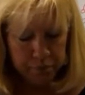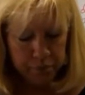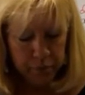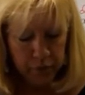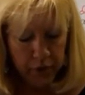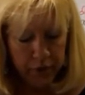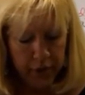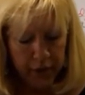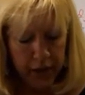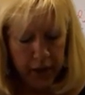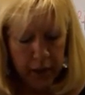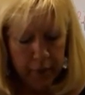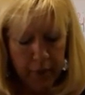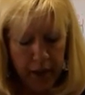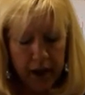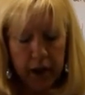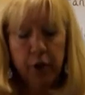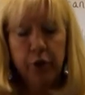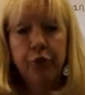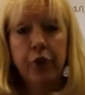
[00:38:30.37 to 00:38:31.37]
They came
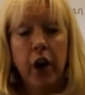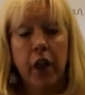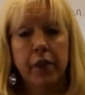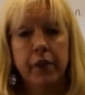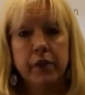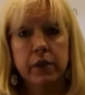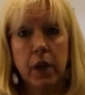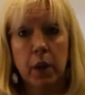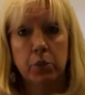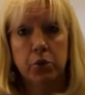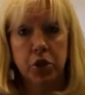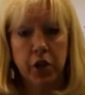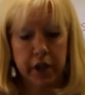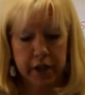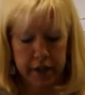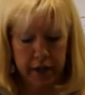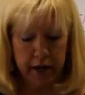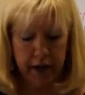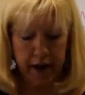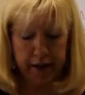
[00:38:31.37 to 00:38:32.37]
back in front of the
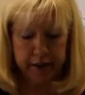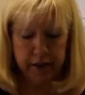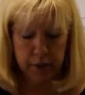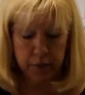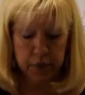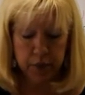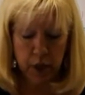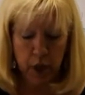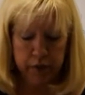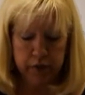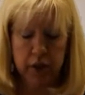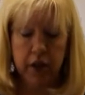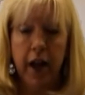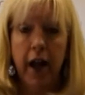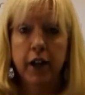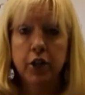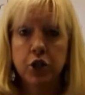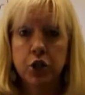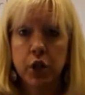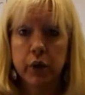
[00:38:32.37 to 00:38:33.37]
subject and asked themselves an
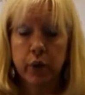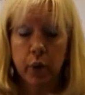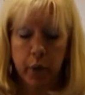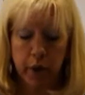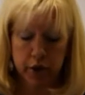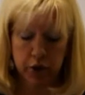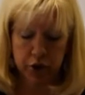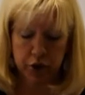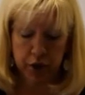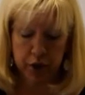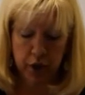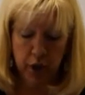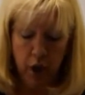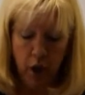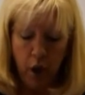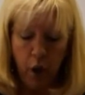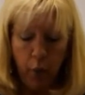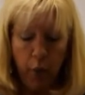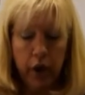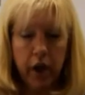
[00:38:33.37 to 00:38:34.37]
adjective question.
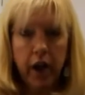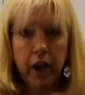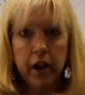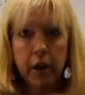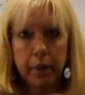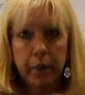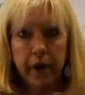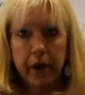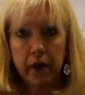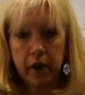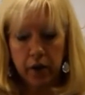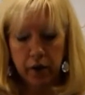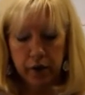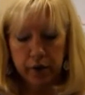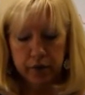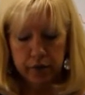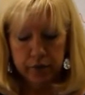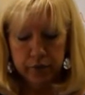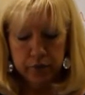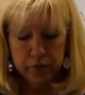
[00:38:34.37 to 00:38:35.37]
What kind of biker?
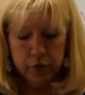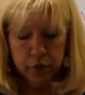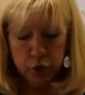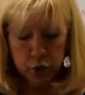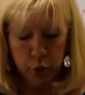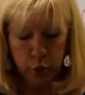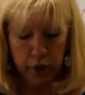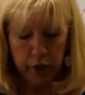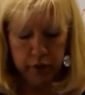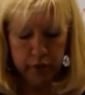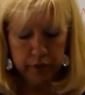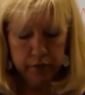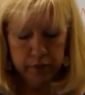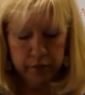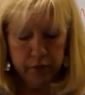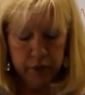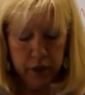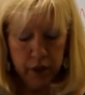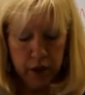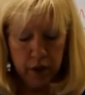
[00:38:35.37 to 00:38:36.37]
Short.
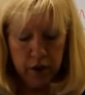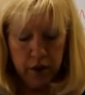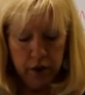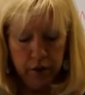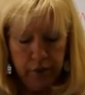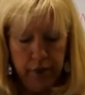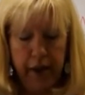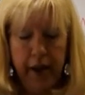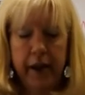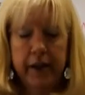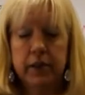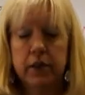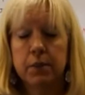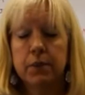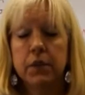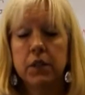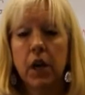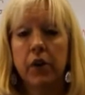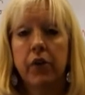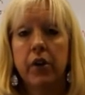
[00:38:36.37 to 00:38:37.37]
They asked
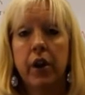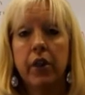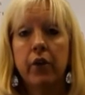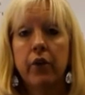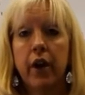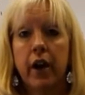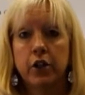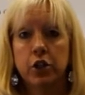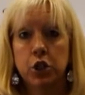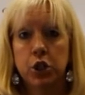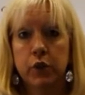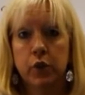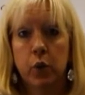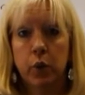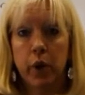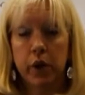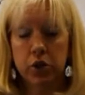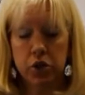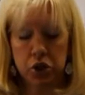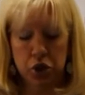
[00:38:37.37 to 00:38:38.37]
themselves another adjective
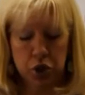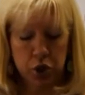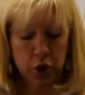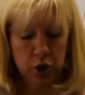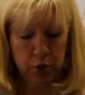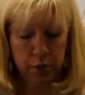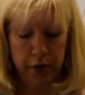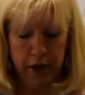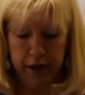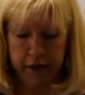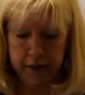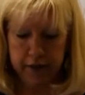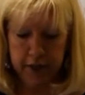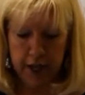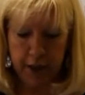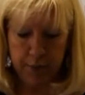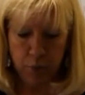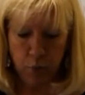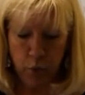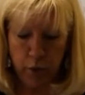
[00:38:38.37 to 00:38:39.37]
question. Could be the
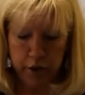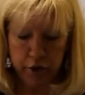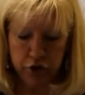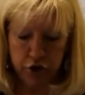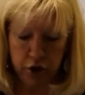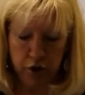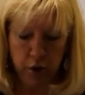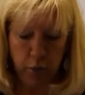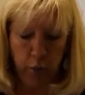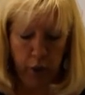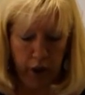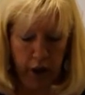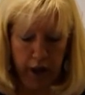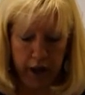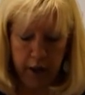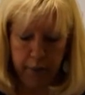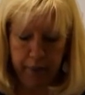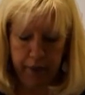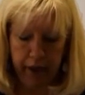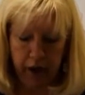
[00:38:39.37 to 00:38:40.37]
same question. What kind
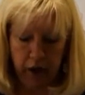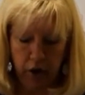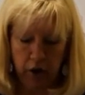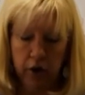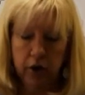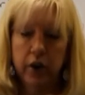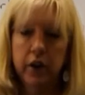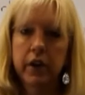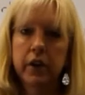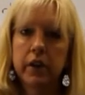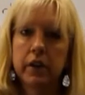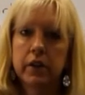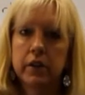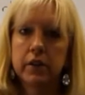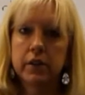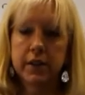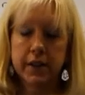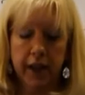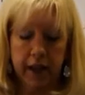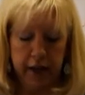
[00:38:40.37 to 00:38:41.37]
of biker?
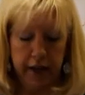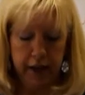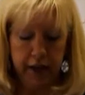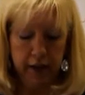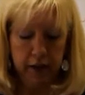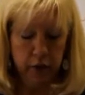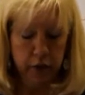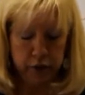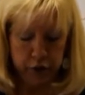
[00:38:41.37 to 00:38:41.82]
Skinny.